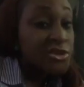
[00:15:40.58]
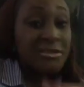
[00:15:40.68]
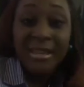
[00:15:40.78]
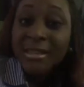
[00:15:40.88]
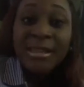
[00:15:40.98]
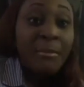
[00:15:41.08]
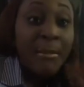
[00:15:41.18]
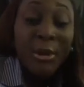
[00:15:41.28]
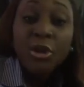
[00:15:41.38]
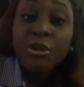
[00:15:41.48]
You
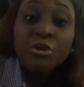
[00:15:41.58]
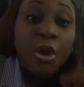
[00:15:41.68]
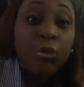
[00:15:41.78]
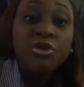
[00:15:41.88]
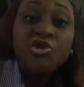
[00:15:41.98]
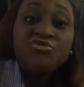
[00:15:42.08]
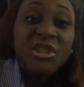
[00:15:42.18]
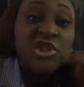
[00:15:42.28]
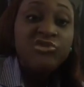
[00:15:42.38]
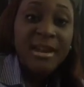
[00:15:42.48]
remember you're now
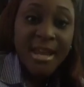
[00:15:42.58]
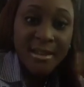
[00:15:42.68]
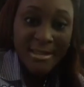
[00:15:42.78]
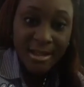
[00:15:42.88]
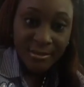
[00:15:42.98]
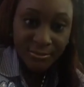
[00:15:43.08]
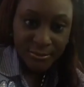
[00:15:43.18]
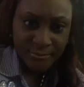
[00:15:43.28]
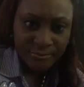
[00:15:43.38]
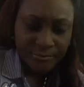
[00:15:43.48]
retraining yourself.
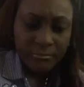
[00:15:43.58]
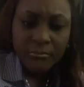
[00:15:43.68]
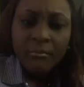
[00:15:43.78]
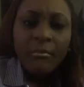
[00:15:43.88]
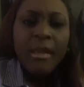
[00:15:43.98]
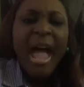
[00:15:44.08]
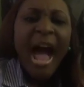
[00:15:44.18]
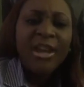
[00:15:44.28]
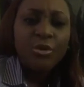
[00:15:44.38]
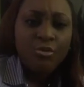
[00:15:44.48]

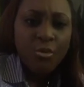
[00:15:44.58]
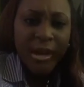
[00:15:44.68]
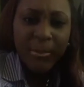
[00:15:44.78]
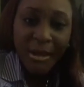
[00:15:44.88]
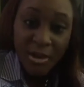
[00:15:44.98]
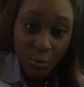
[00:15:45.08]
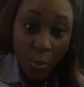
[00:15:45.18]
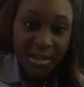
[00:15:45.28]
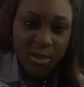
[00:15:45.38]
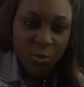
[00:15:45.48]
And you work, because
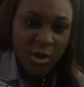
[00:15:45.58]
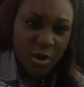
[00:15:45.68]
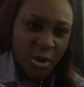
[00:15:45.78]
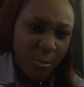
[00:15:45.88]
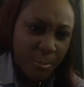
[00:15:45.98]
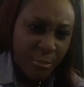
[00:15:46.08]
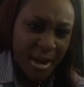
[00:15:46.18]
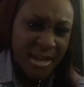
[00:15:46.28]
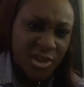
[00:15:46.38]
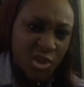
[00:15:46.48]
what is doing now? Your
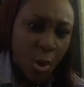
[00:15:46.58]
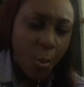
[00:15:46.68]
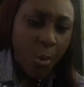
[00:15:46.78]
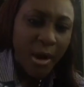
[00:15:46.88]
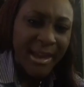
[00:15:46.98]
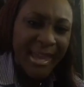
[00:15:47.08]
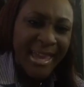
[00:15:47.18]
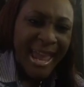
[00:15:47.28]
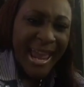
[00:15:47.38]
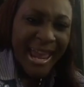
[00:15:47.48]
brain is now working
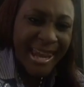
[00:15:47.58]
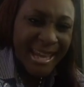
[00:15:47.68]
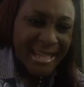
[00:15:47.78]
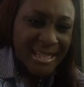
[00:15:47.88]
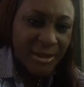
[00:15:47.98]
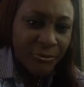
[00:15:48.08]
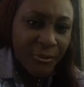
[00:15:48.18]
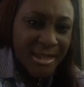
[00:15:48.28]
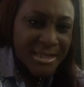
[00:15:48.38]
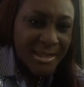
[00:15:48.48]
in a
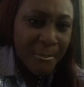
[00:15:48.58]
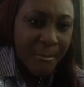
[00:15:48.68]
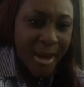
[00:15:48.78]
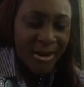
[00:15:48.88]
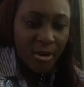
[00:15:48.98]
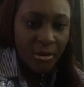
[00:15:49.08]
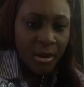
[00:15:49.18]
different manner.